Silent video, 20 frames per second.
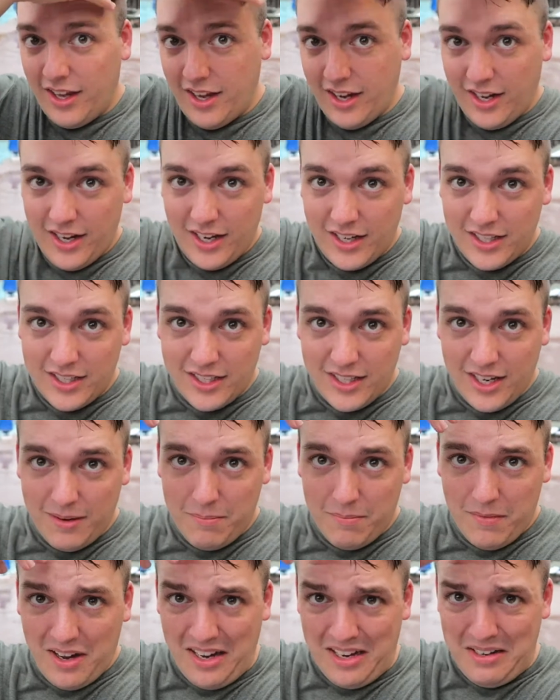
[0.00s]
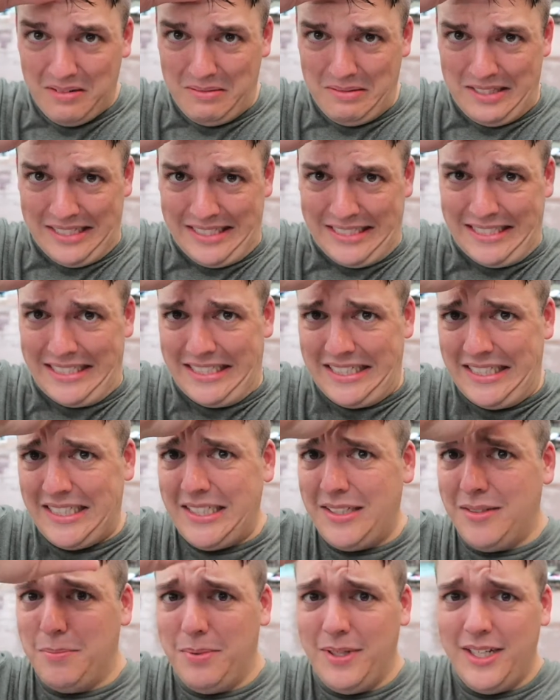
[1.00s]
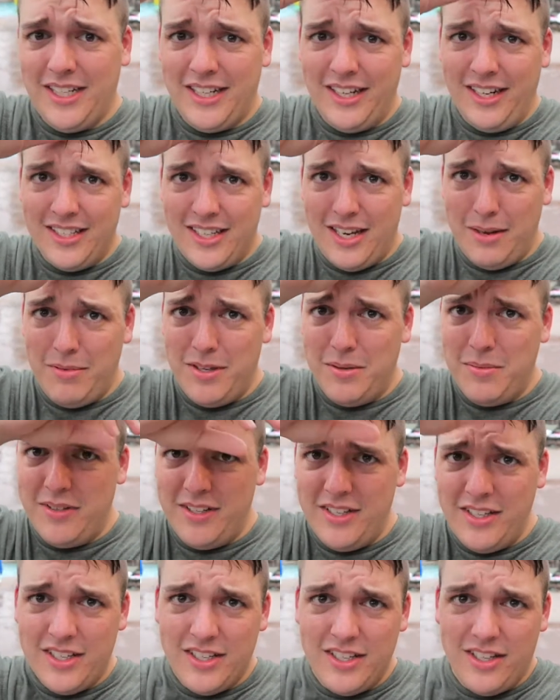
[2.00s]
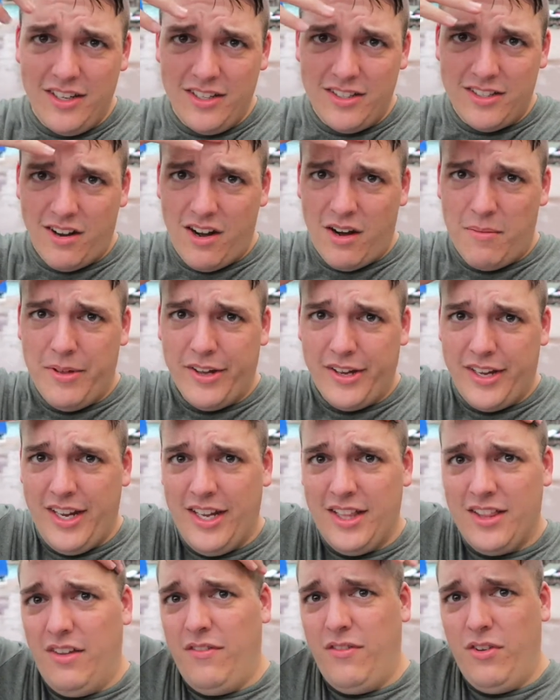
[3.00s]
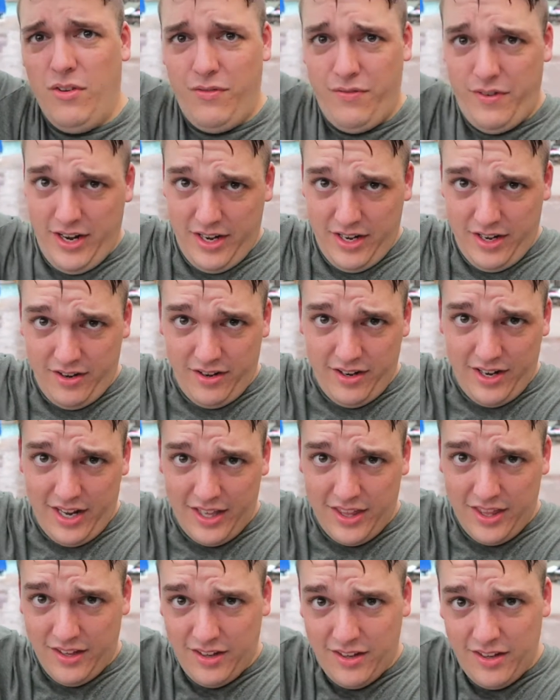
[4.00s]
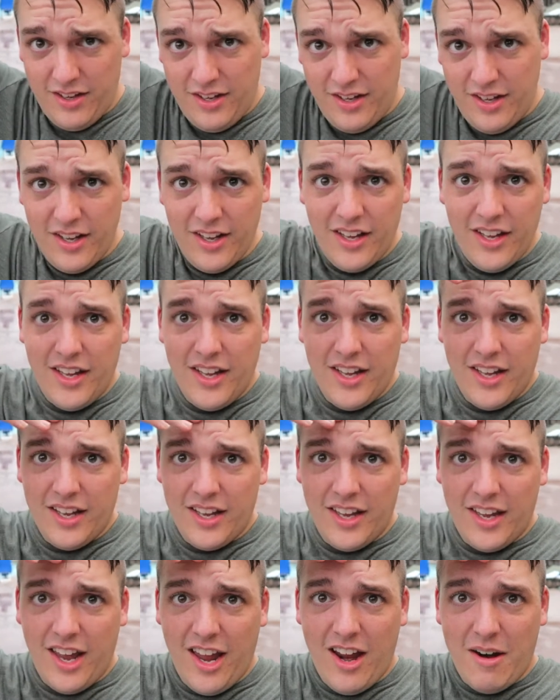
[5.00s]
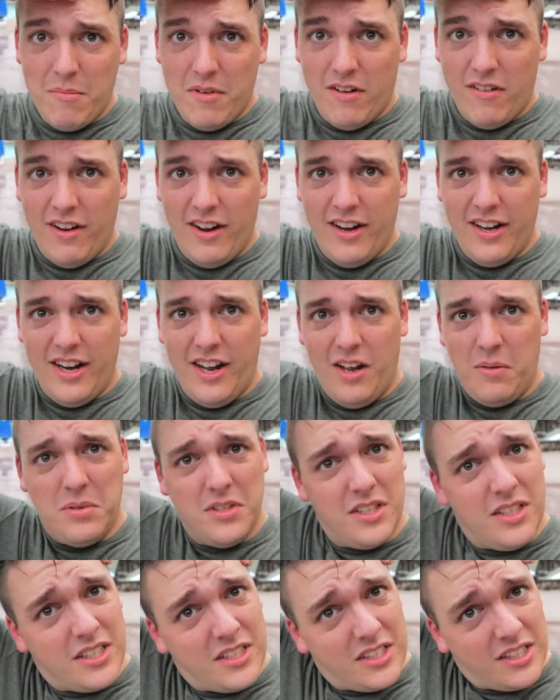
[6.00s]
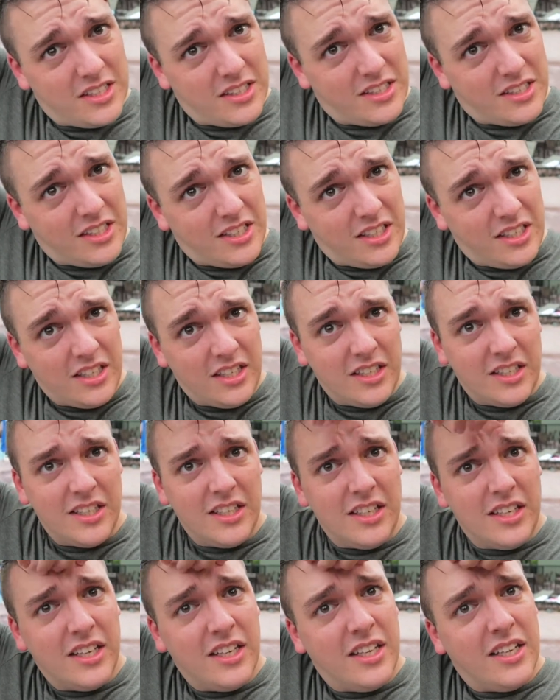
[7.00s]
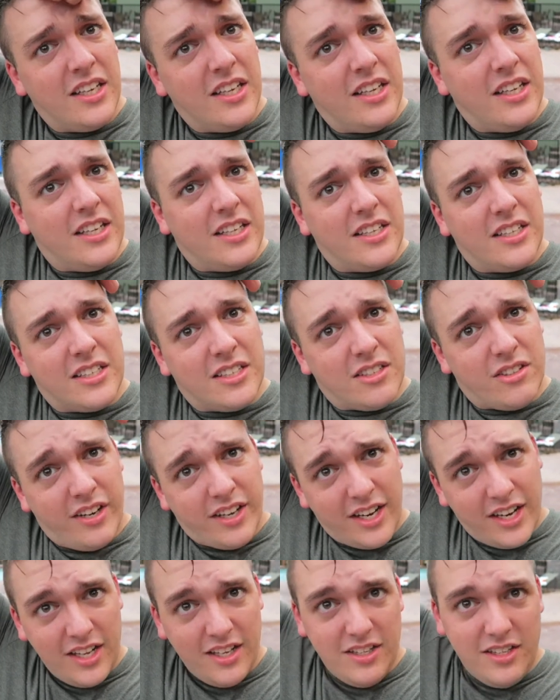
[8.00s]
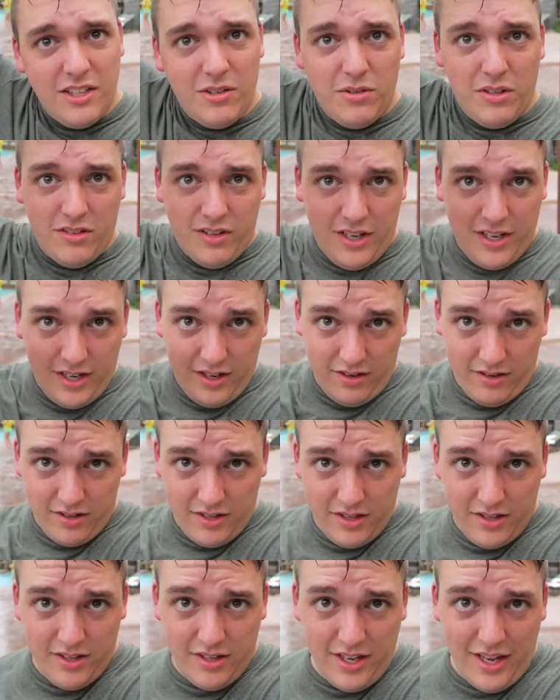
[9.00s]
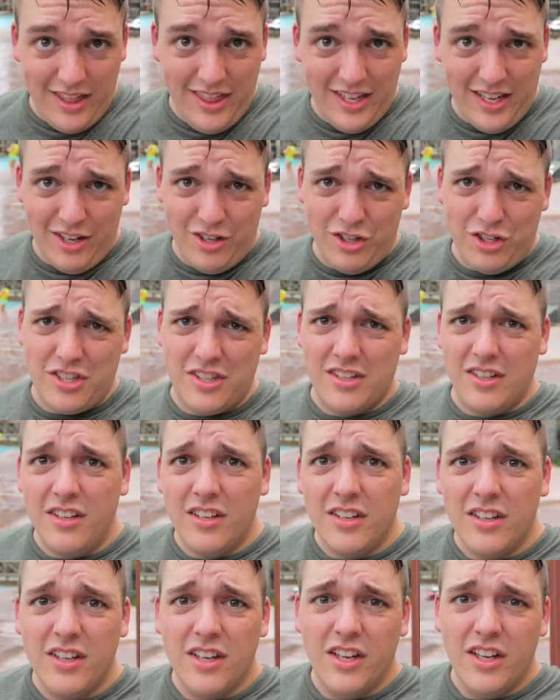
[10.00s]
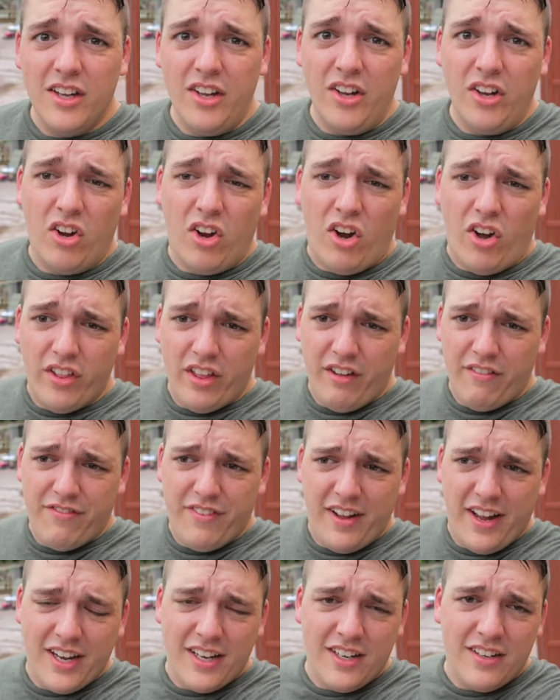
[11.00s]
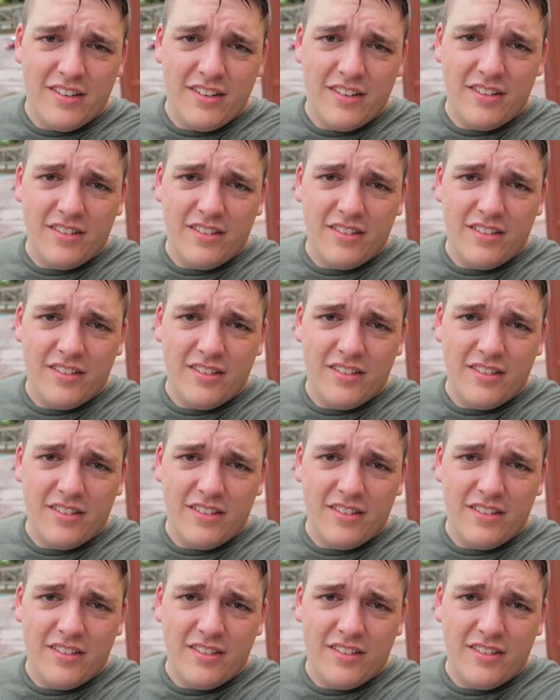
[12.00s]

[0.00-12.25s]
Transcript: I guess that might be acceptable. Sorry, I'm looking at the viewfinder, not the camera right now, but this is this is what I gotta deal with right now. I think I'll just call that fine.